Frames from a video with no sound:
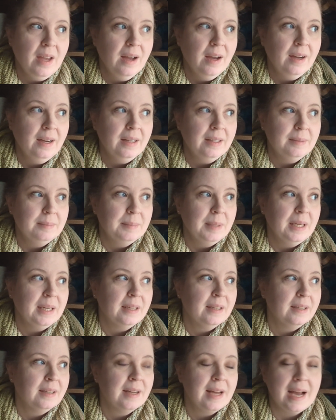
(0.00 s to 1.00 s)

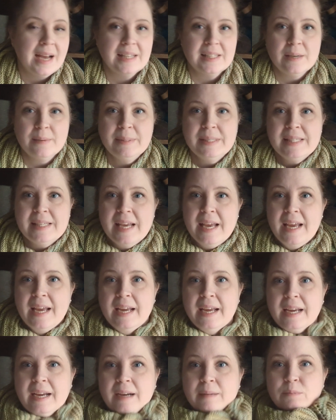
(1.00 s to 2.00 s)
As I was
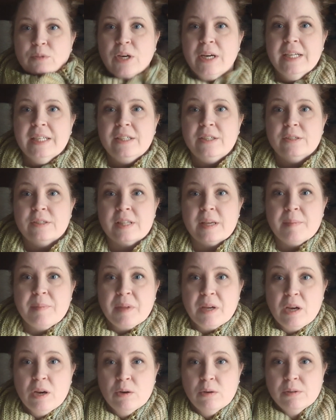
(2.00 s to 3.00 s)
saying, I'm trying to use up
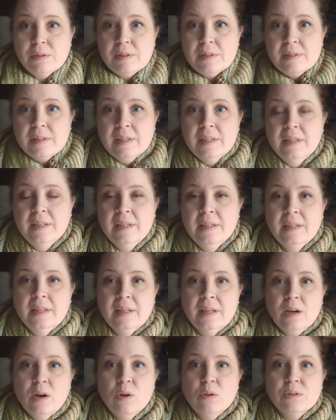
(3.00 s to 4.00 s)
the coast,
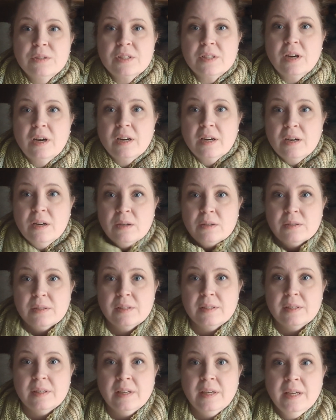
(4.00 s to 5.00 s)
Holstgarn
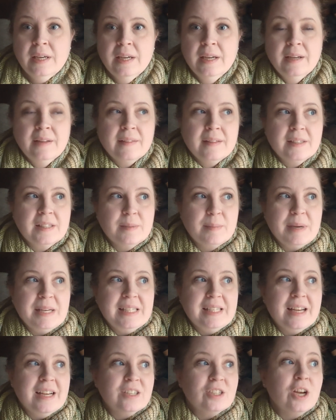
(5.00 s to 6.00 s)
Coast, that's in my
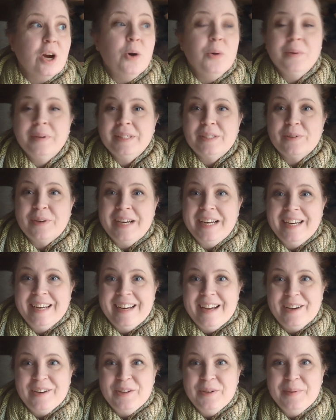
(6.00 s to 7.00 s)
stash. Oh, it's raining
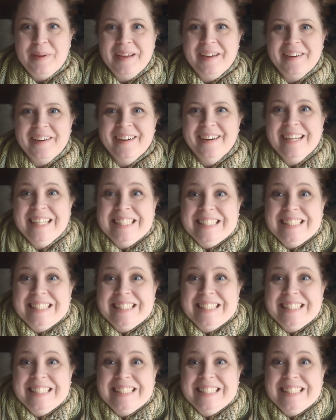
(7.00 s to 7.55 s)
now. You may hear it.